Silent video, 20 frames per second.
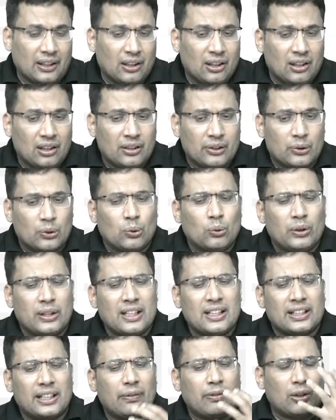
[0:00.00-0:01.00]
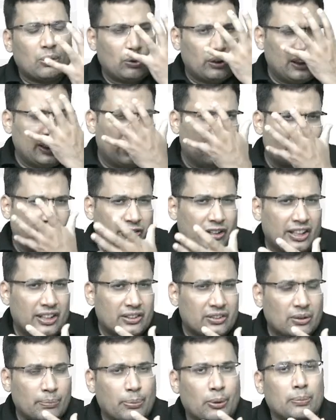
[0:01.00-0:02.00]
So, it is given only the face,
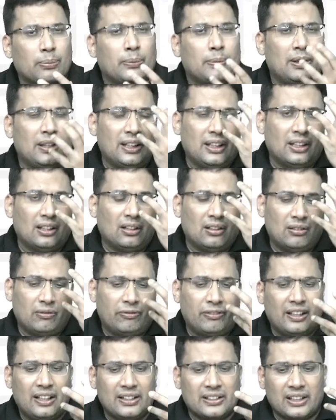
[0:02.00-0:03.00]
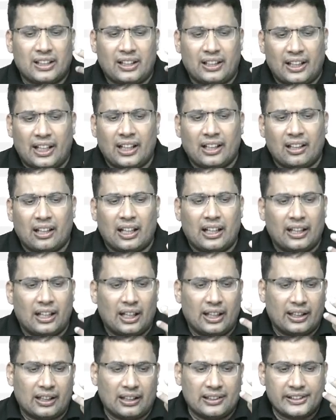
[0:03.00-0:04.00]
probably face and neck I
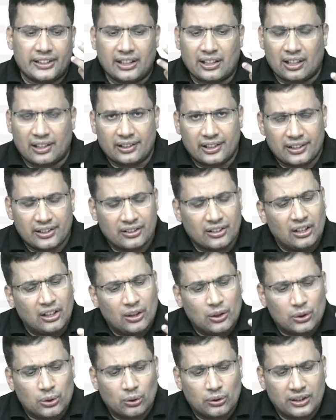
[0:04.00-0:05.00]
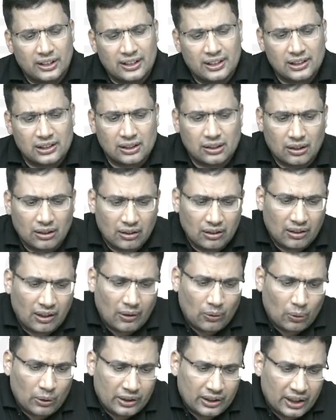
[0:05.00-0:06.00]
consider this. So, this is
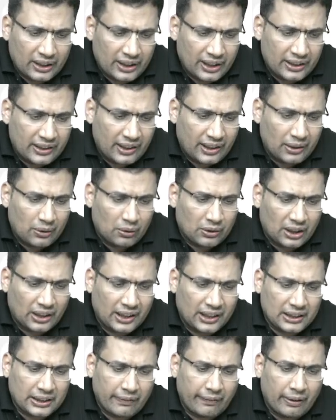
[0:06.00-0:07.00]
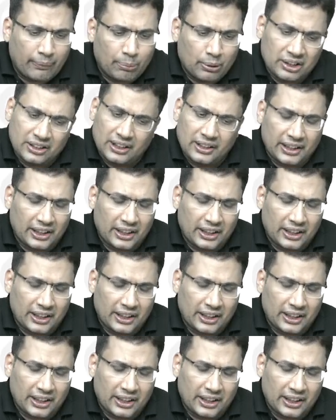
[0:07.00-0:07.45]
around 33 to 37%.